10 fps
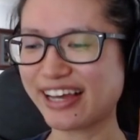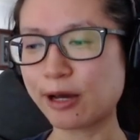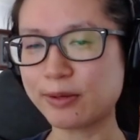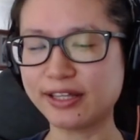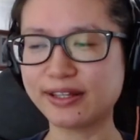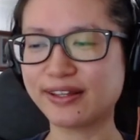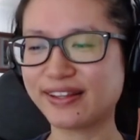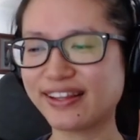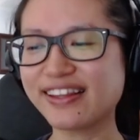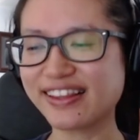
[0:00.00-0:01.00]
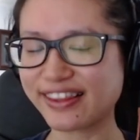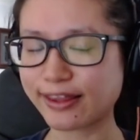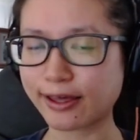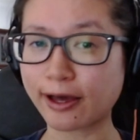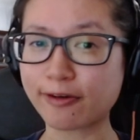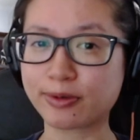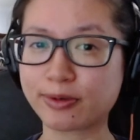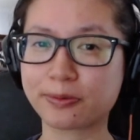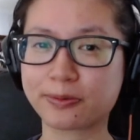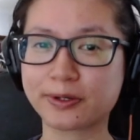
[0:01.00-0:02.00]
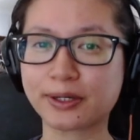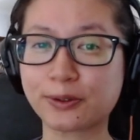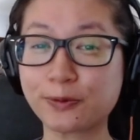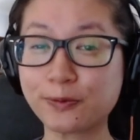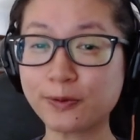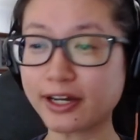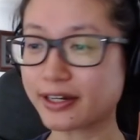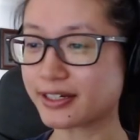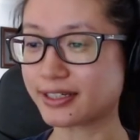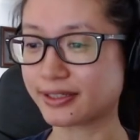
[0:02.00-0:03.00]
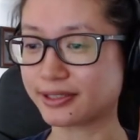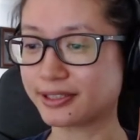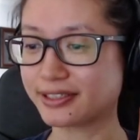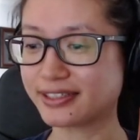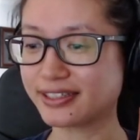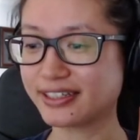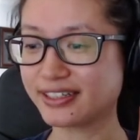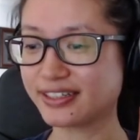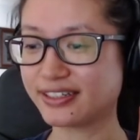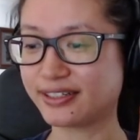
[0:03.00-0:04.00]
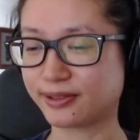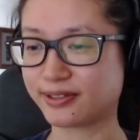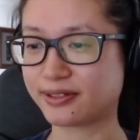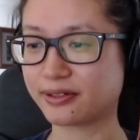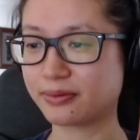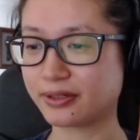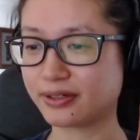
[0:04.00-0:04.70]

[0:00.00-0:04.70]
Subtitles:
I mean, they have been operating quite a lot, nonstop.